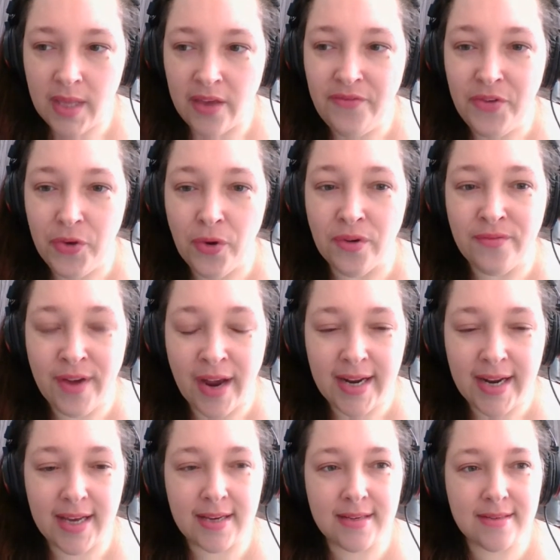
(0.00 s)
if you are
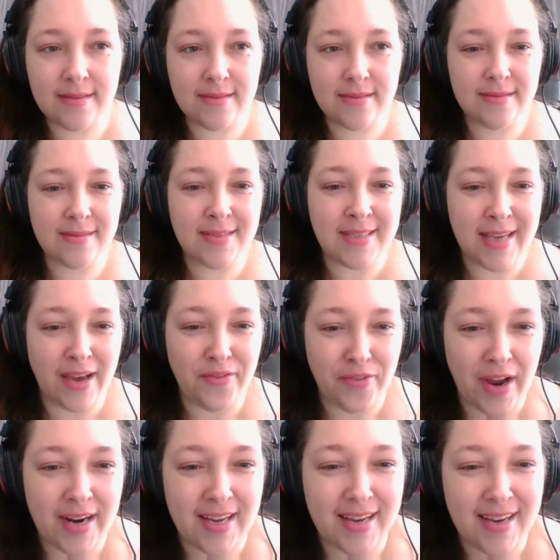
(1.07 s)
ready, say
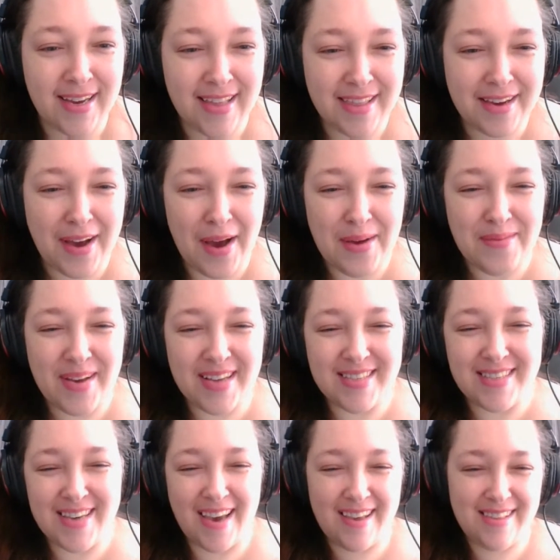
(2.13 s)
ready in the
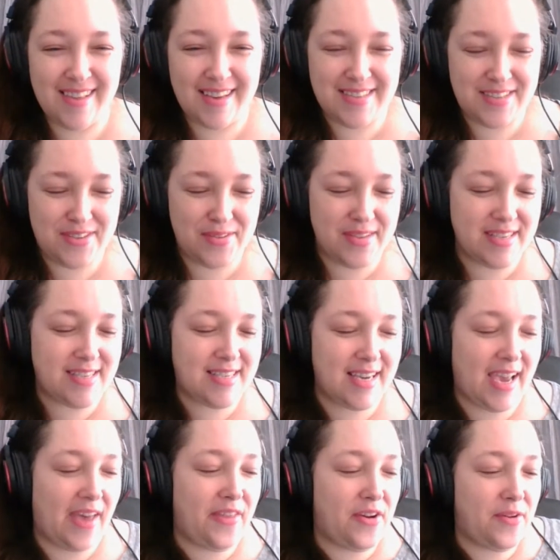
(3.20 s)
comments, and let's do this
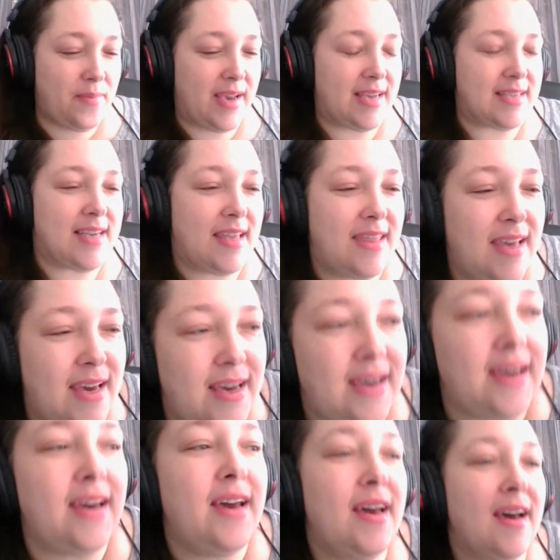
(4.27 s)
together, because I
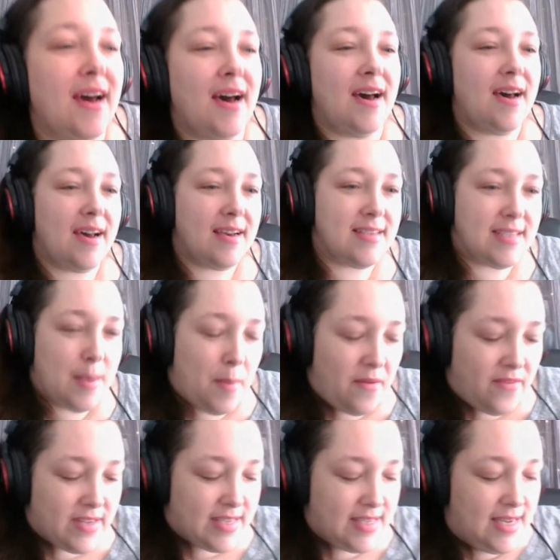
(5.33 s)
think some
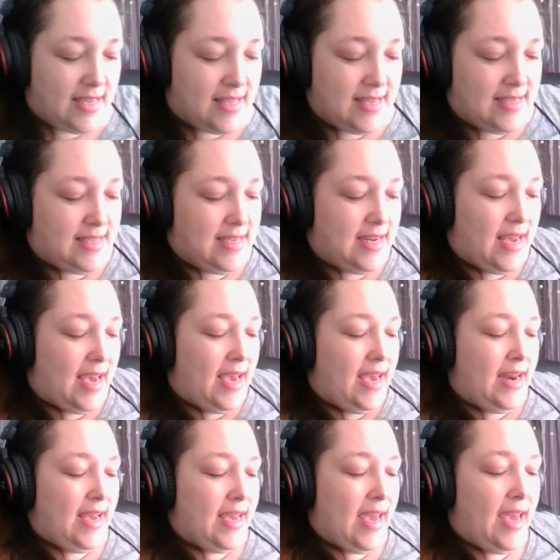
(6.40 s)
of us need this today.
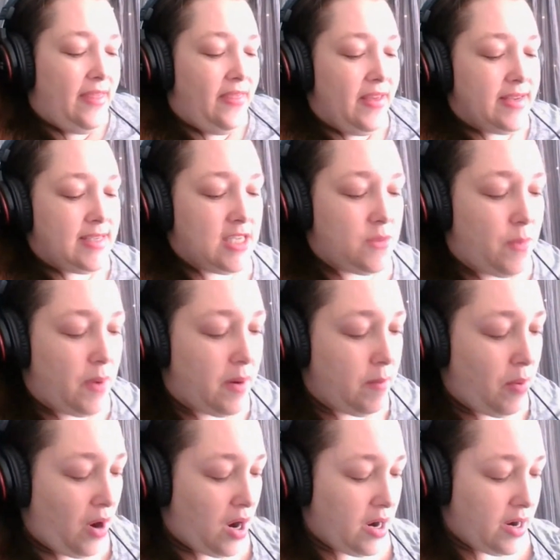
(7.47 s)
And again, this has been
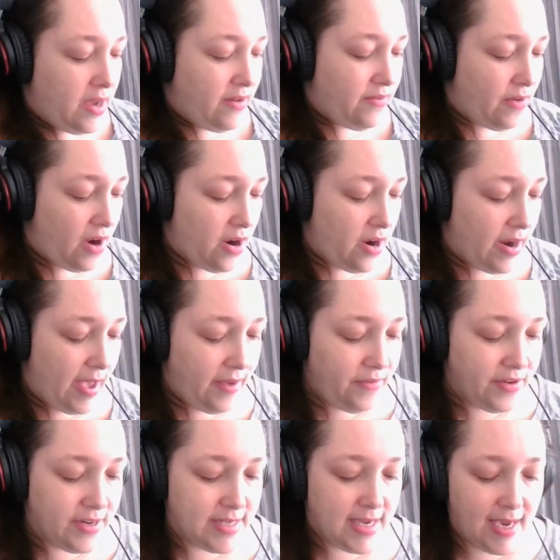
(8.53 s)
part of our
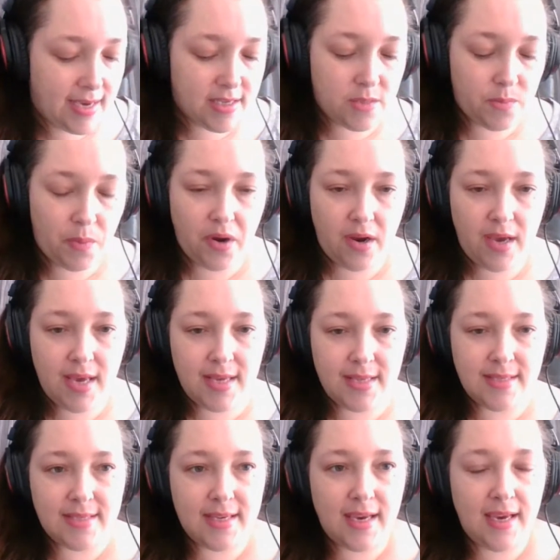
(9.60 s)
everyday
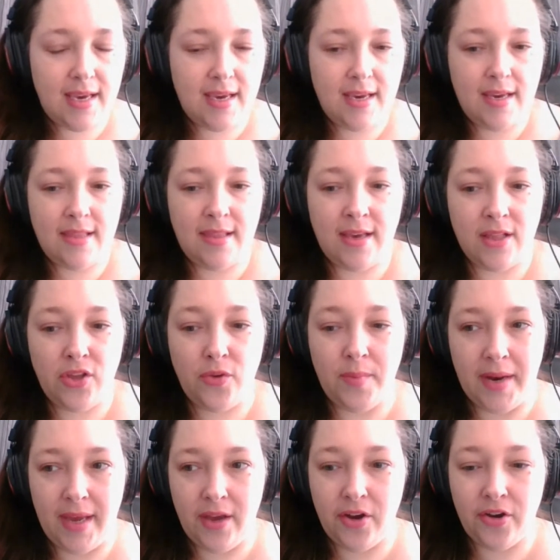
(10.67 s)
experience in the
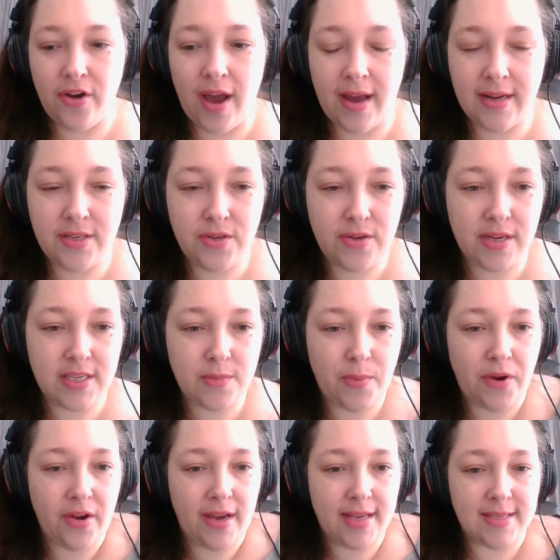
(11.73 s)
Illuminate Your Gratitude
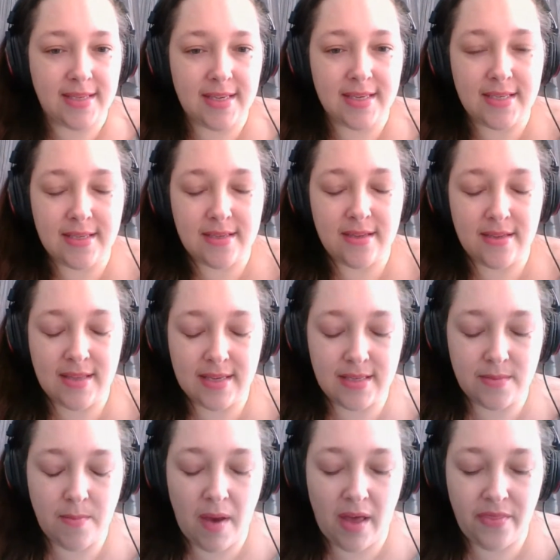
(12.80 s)
experience this
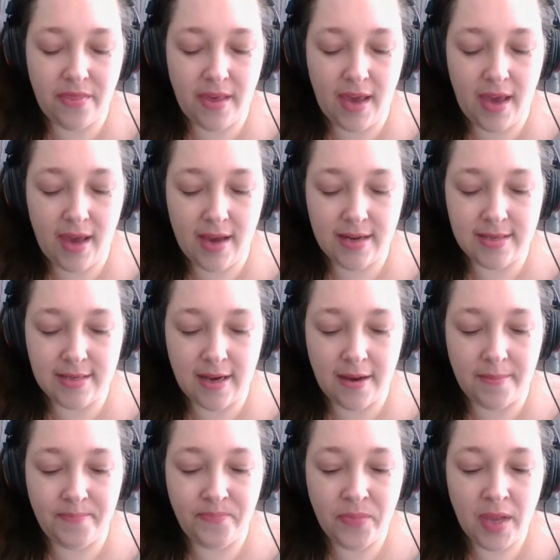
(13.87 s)
month,
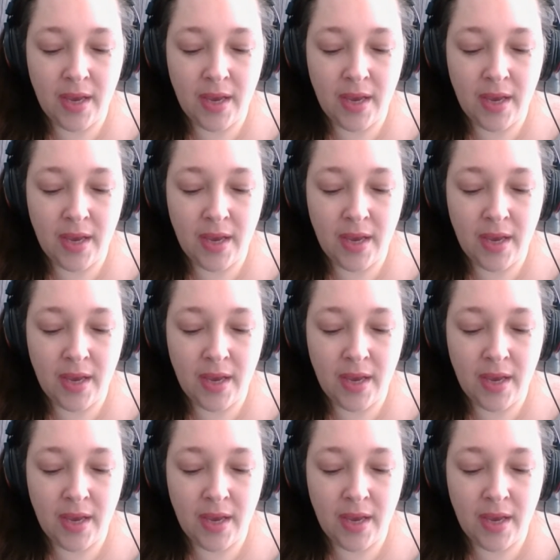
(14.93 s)
and